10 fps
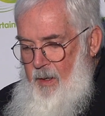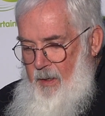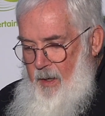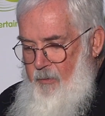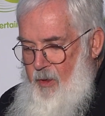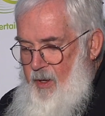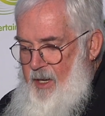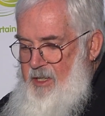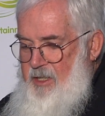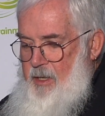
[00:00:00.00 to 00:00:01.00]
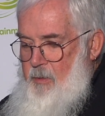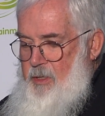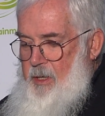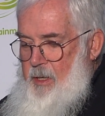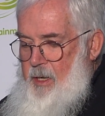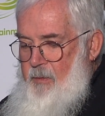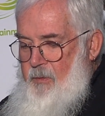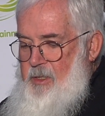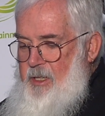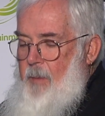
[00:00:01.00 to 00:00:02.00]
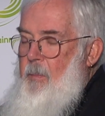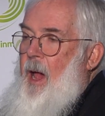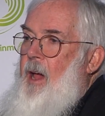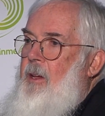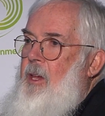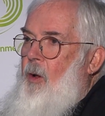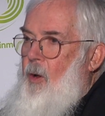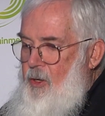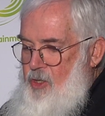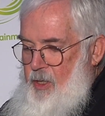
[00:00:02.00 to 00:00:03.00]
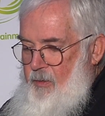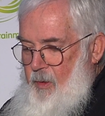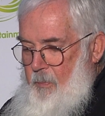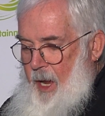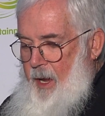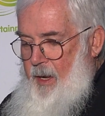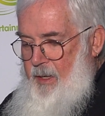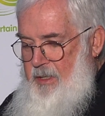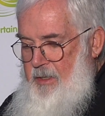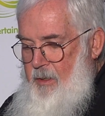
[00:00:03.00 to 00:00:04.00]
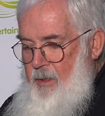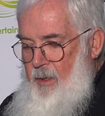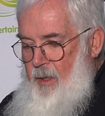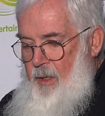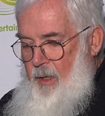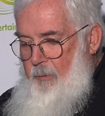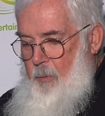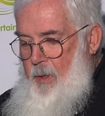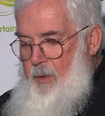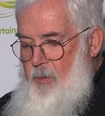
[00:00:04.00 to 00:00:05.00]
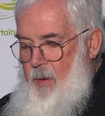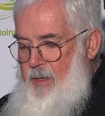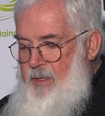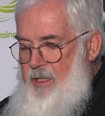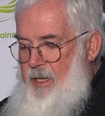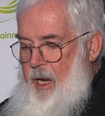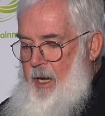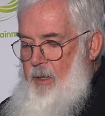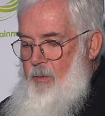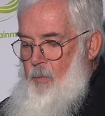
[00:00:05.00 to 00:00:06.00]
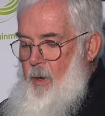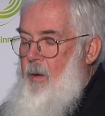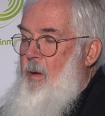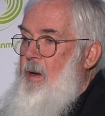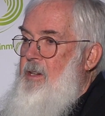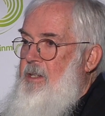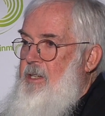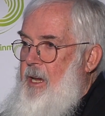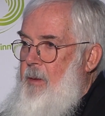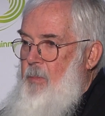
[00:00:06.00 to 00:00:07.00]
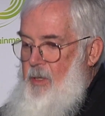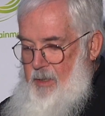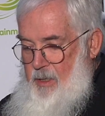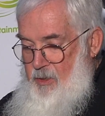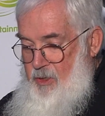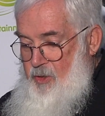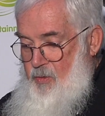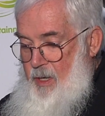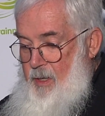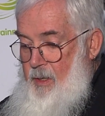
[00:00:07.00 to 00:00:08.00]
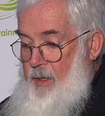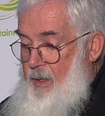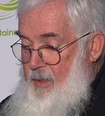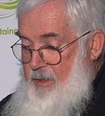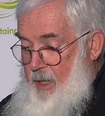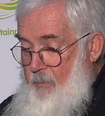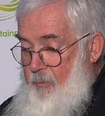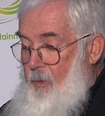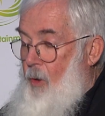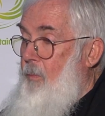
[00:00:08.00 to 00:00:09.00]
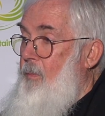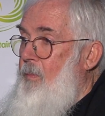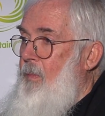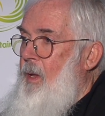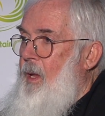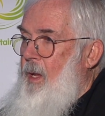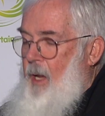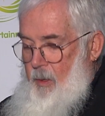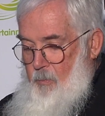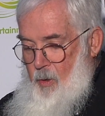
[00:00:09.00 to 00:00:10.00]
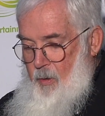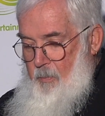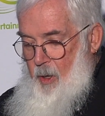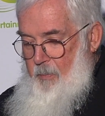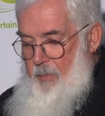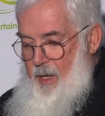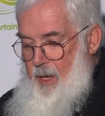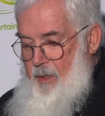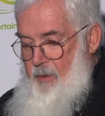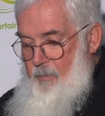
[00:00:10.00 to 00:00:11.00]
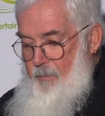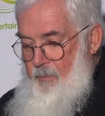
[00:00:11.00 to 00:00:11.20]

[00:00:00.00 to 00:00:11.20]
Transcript: Nevertheless, there is a need for some archaeology of the past if we are to understand where our entertainment industry has come from and where it might be headed.